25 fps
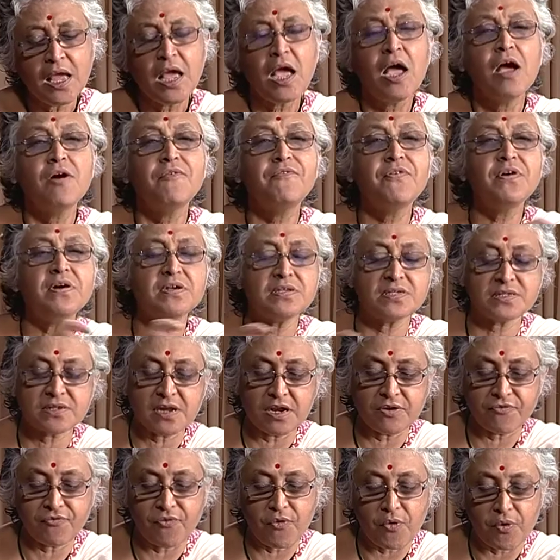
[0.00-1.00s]
First
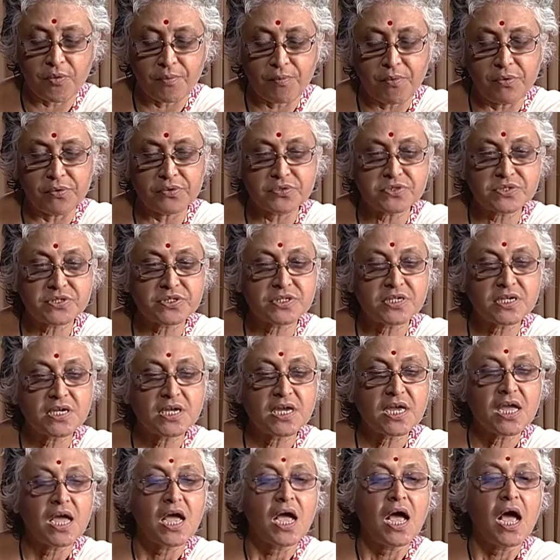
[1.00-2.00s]
and foremost,
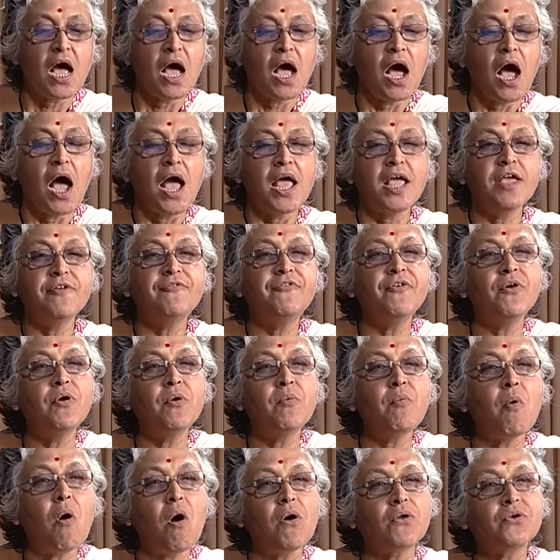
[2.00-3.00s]
if you
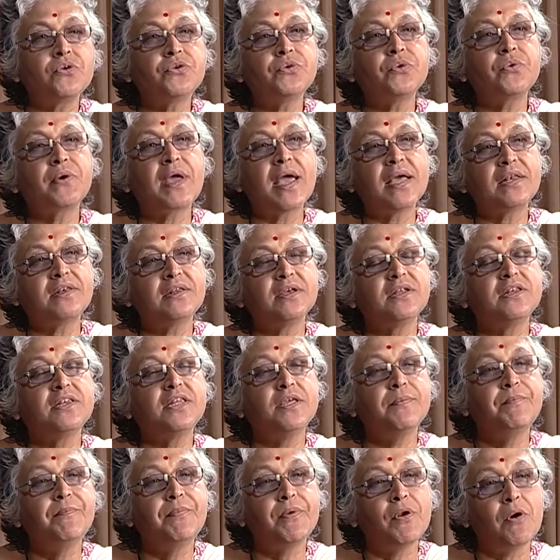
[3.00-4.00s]
want to get a
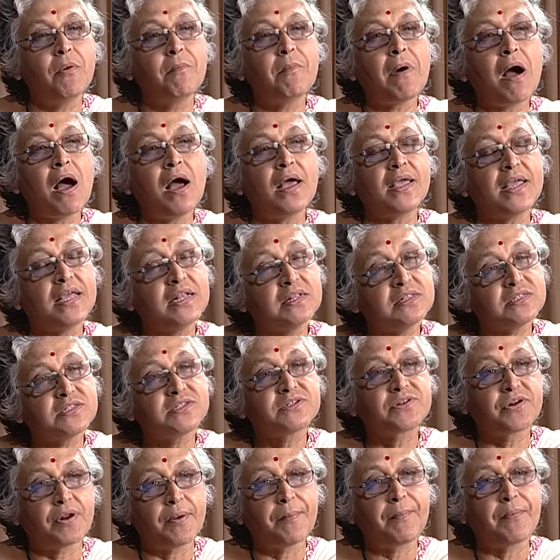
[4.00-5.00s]
diploma in
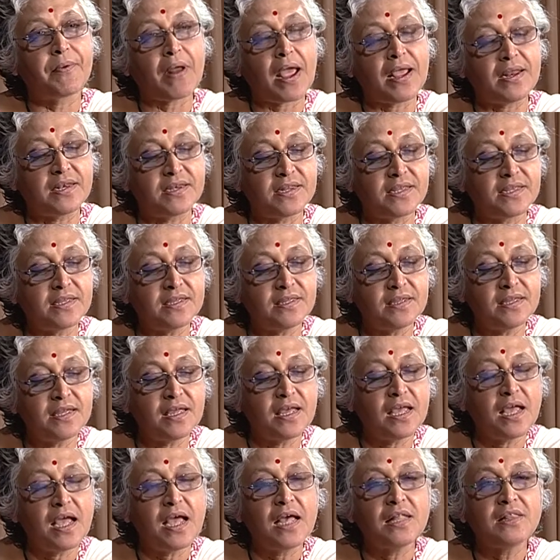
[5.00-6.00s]
script writing,
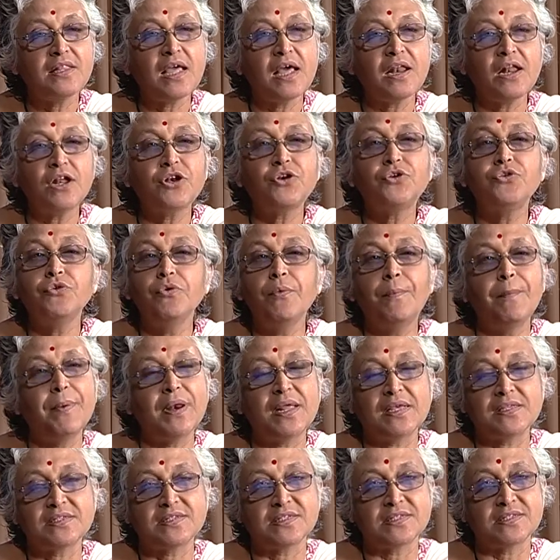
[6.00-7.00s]
there are two
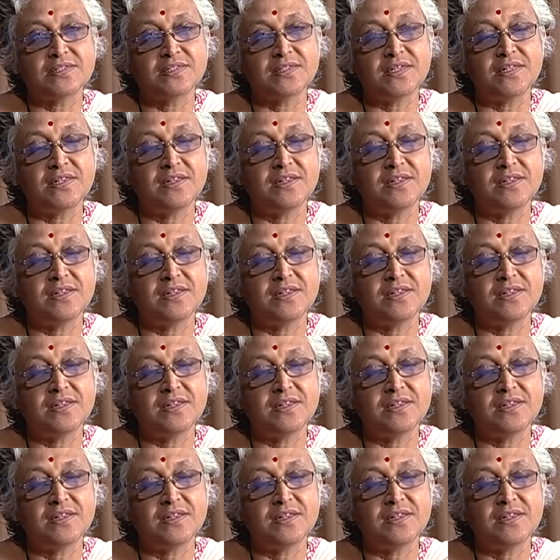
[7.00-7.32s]
places in